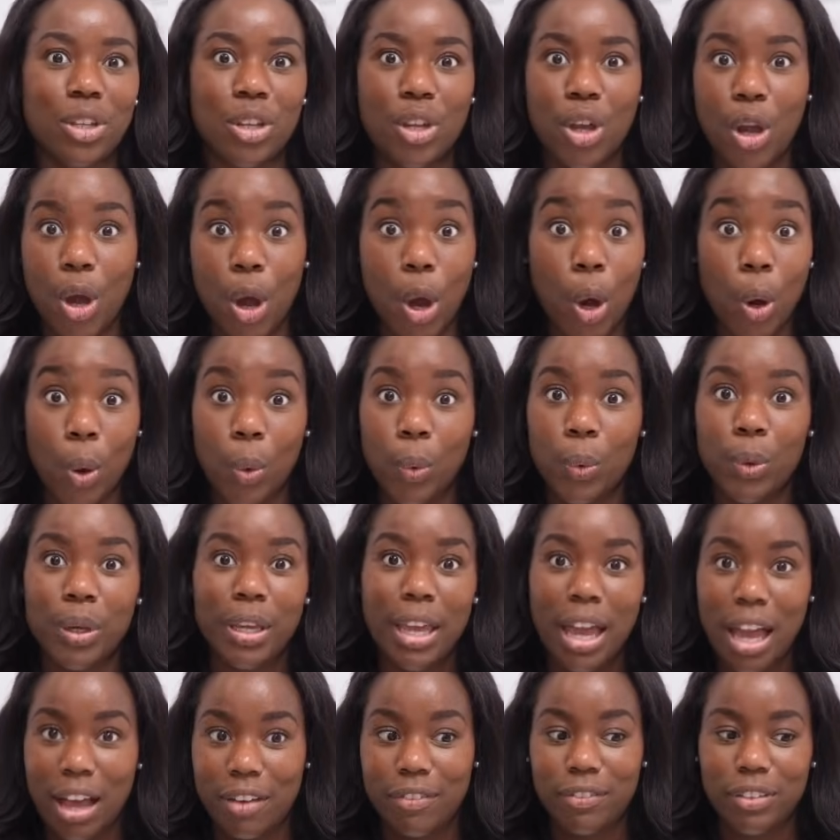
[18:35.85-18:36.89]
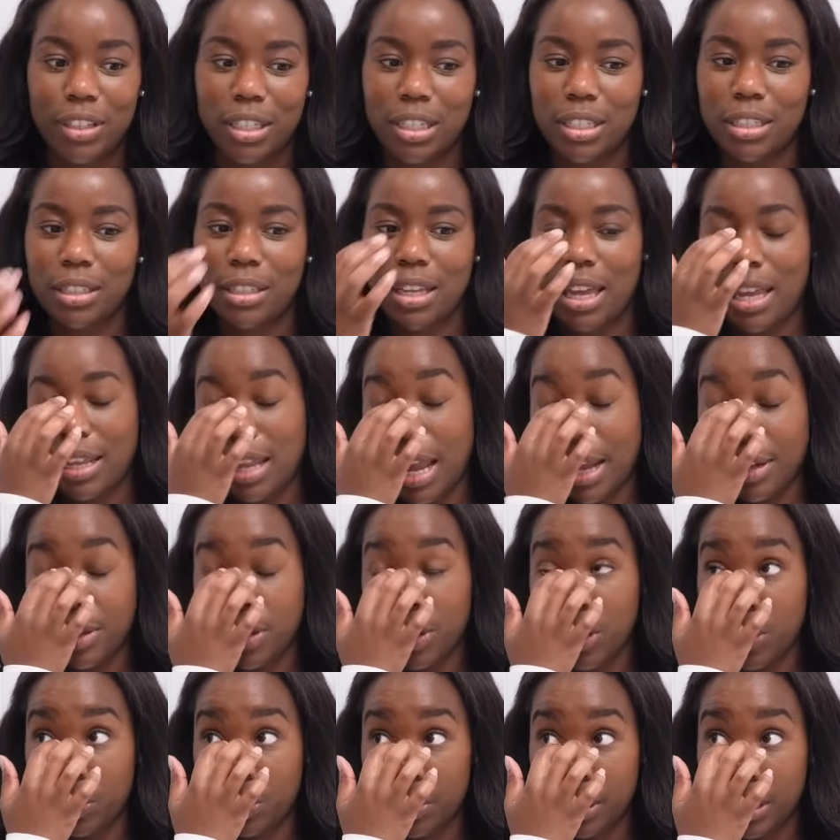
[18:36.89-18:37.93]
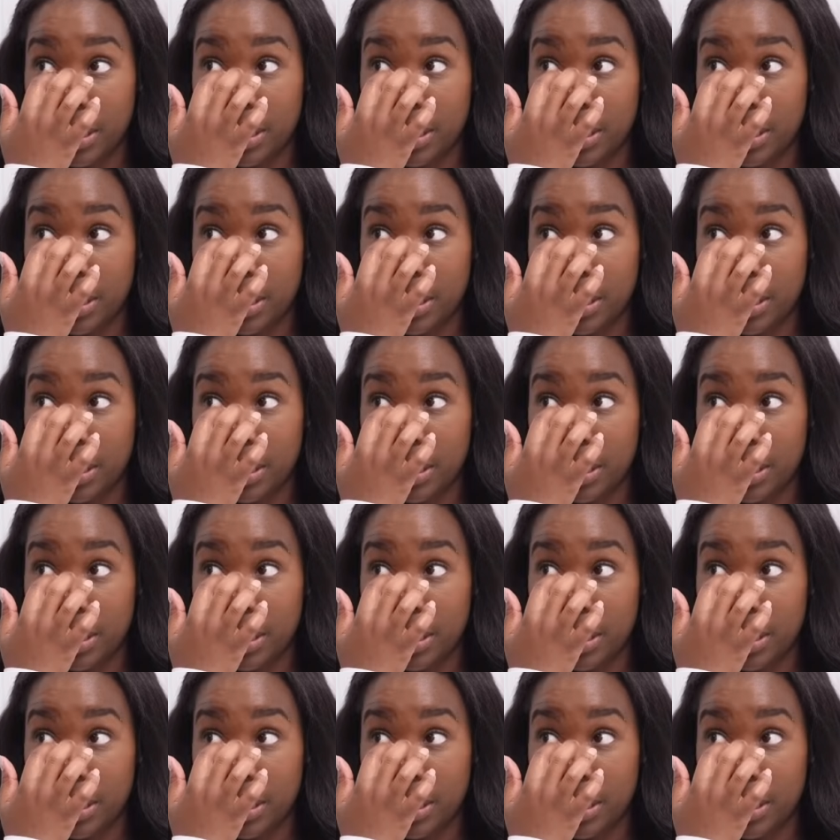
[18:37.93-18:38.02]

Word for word: no caffeine and I don't